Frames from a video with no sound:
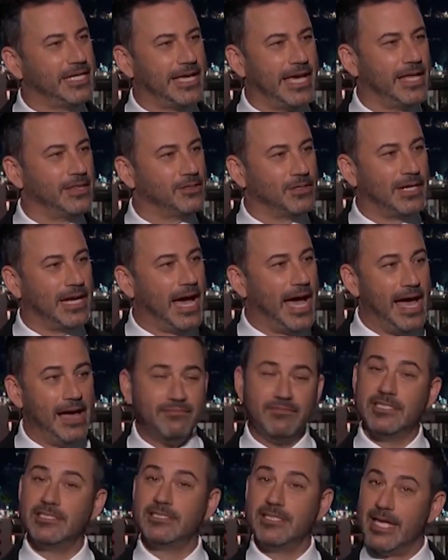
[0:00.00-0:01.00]
together, and I
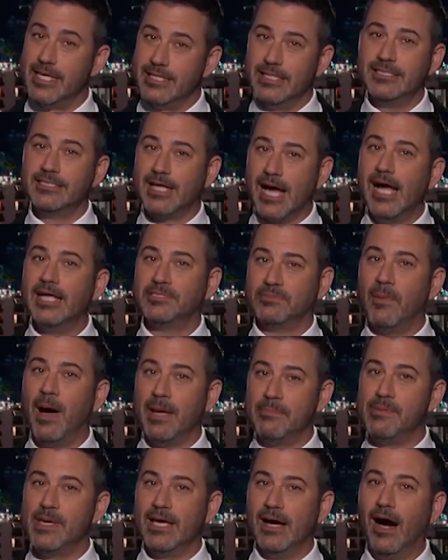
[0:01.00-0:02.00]
have to say, these guys
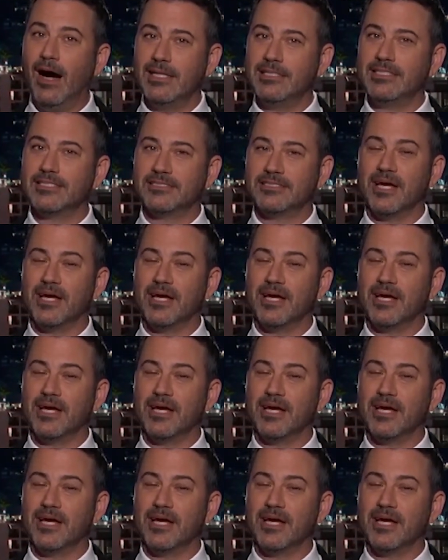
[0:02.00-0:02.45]
might be onto